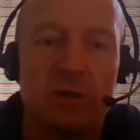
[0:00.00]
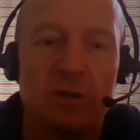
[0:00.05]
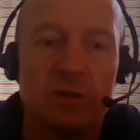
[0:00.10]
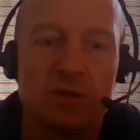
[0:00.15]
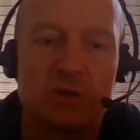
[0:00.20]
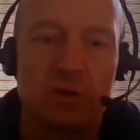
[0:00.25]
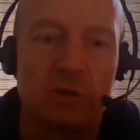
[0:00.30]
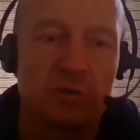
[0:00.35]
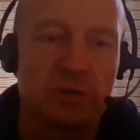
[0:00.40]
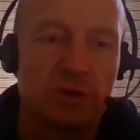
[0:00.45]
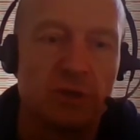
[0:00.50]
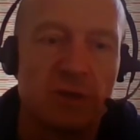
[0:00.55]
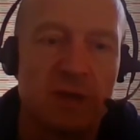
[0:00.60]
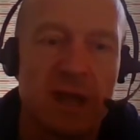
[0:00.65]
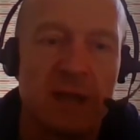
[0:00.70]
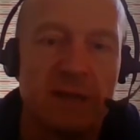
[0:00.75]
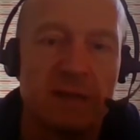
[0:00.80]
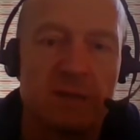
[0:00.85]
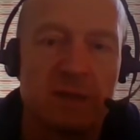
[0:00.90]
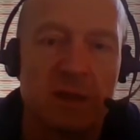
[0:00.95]
structured
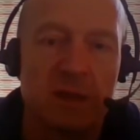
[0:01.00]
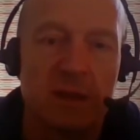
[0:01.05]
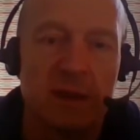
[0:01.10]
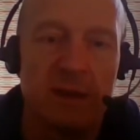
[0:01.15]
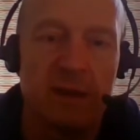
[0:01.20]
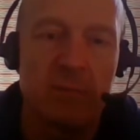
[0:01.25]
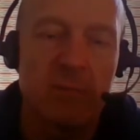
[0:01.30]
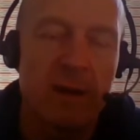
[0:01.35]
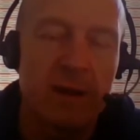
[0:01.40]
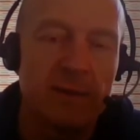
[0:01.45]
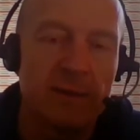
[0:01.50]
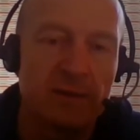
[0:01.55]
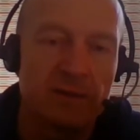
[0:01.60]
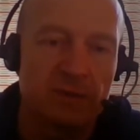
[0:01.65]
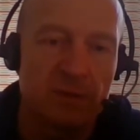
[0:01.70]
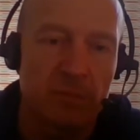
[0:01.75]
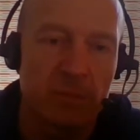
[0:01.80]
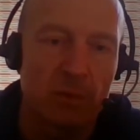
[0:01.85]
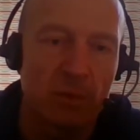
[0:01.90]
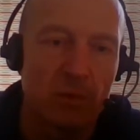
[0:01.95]
data in a way that
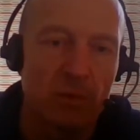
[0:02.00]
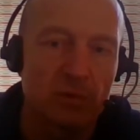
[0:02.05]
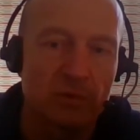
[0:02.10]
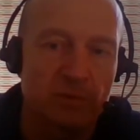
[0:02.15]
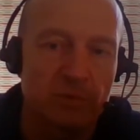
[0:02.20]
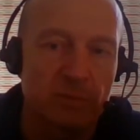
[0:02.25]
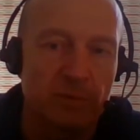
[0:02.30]
supports